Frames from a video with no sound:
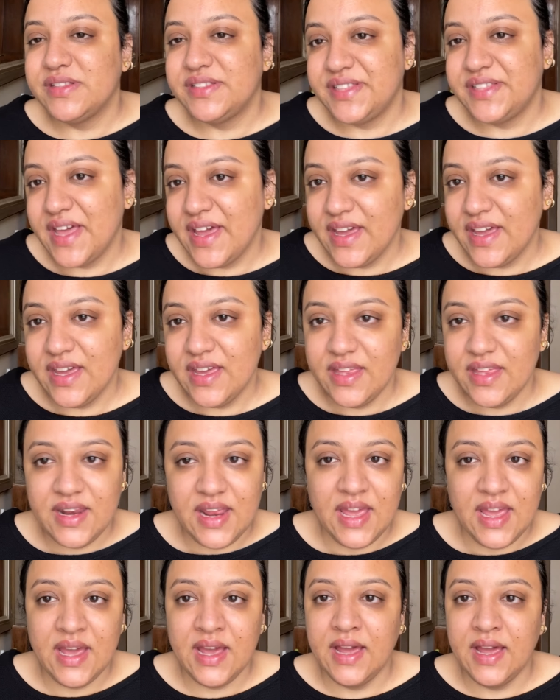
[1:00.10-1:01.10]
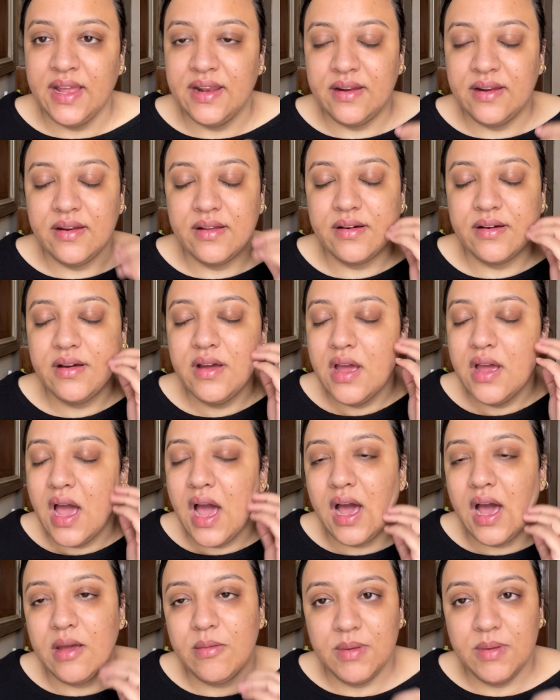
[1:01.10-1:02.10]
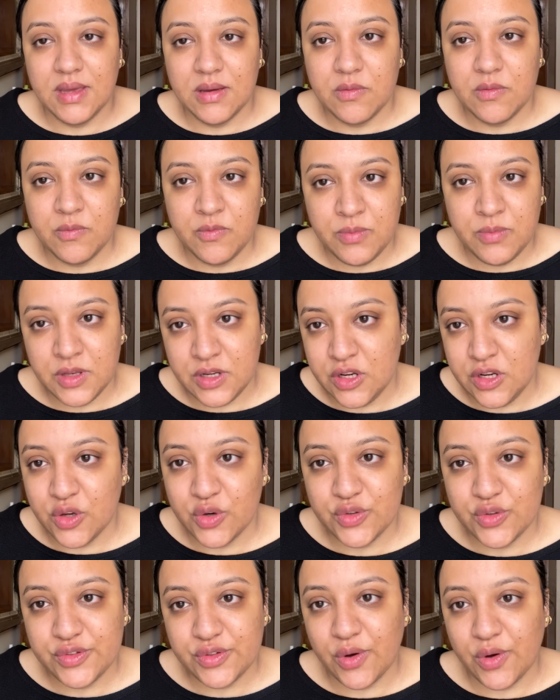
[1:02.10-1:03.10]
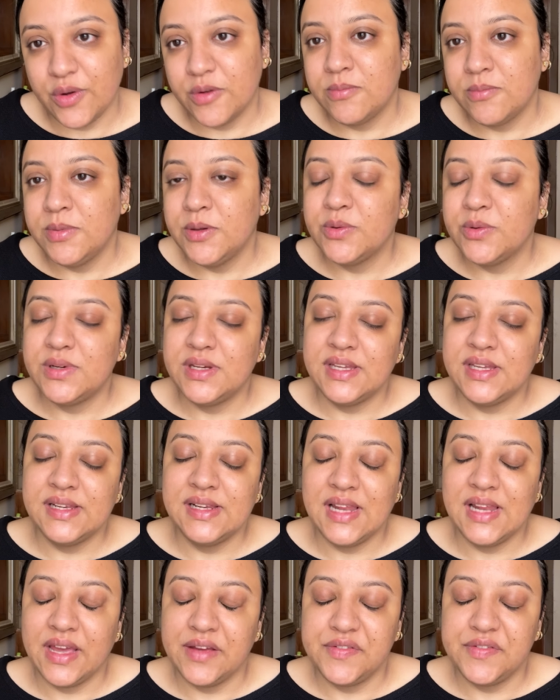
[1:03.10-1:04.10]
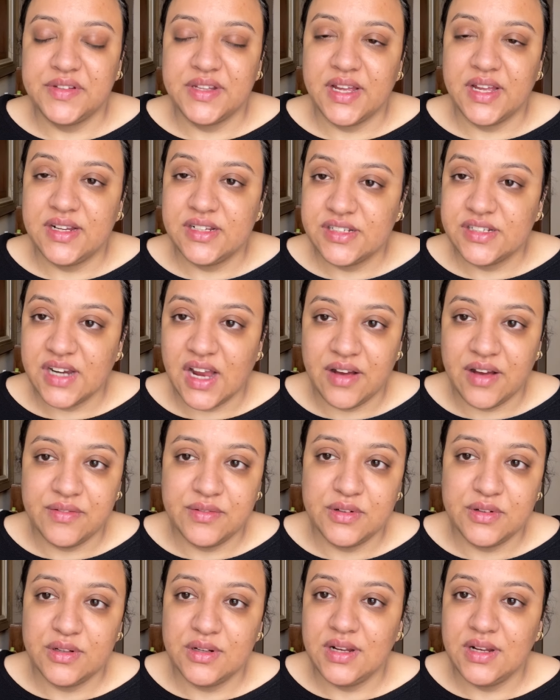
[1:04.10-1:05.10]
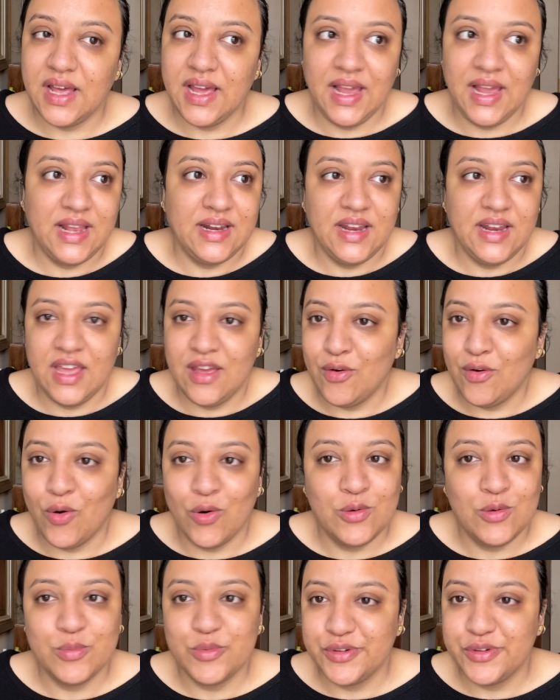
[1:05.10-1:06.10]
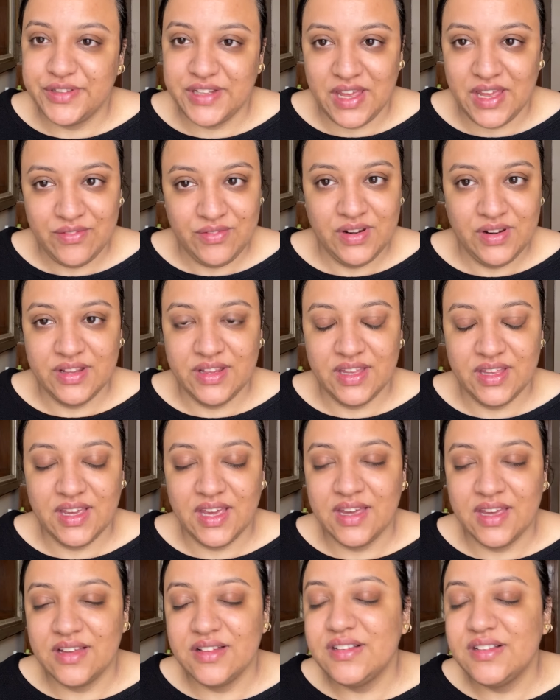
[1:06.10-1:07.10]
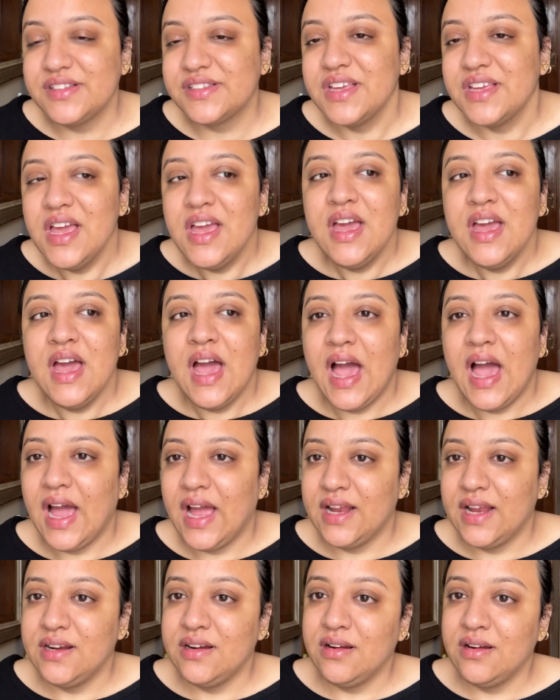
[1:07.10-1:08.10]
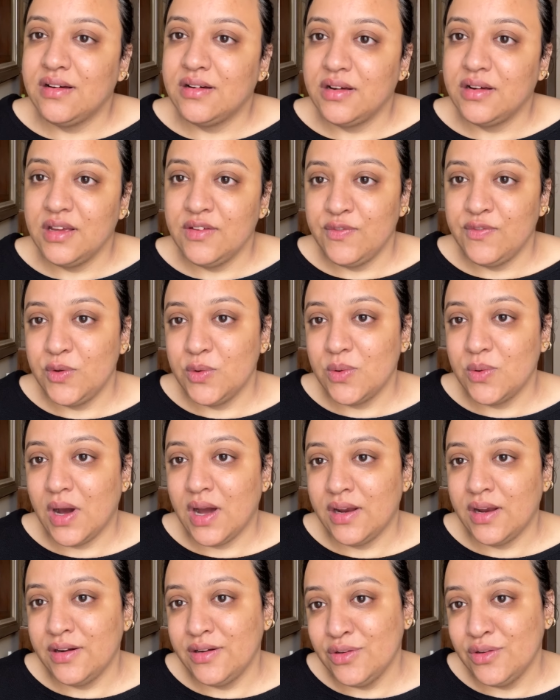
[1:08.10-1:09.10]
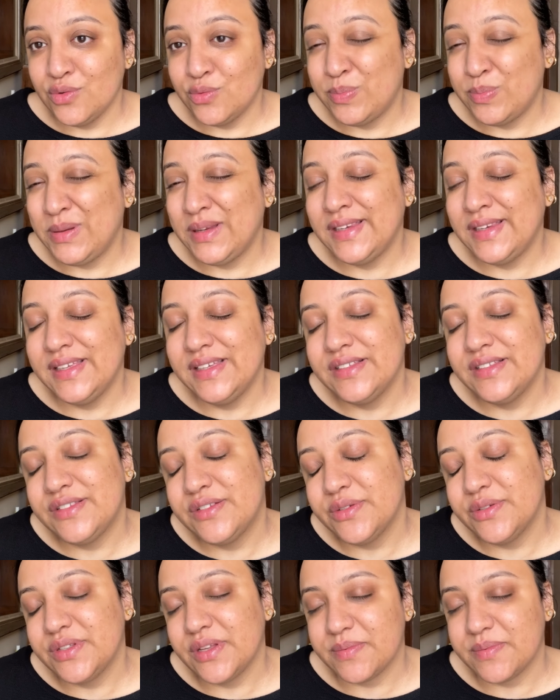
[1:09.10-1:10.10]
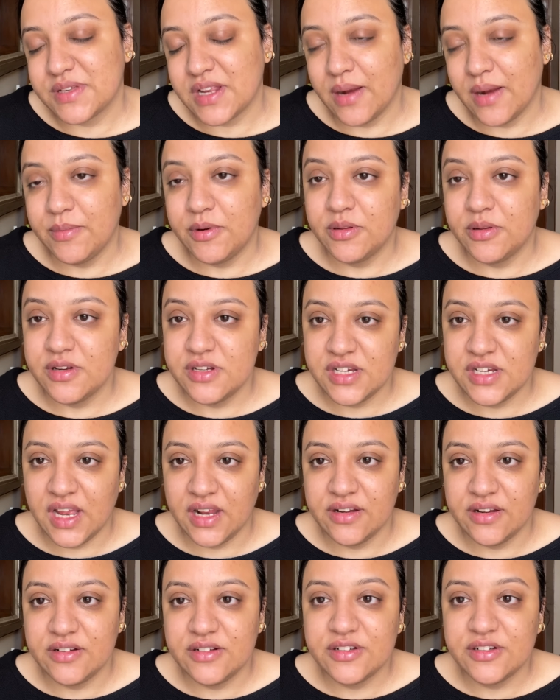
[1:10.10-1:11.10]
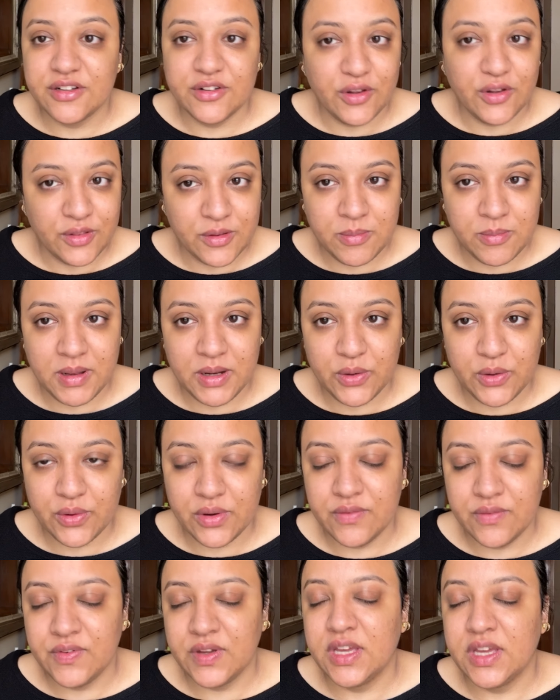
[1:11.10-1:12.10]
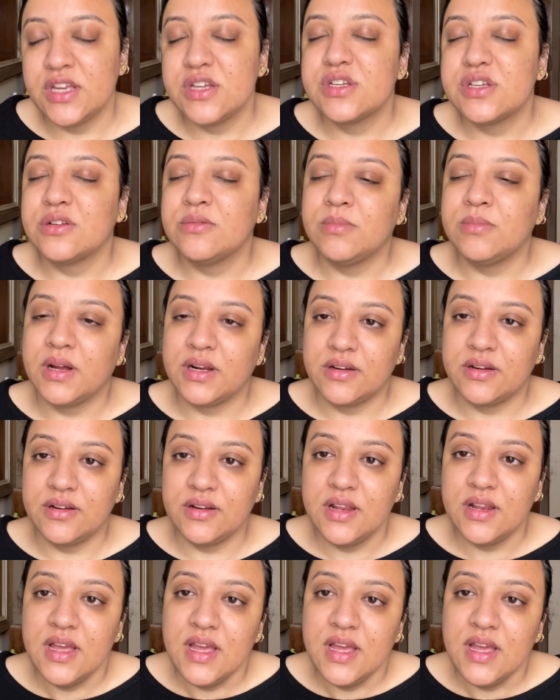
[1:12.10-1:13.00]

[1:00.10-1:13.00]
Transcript: Saher, and I make videos on beauty, lifestyle, travel, and almost everything else. And if you are new, please do subscribe to the channel, turn on the bell notification button,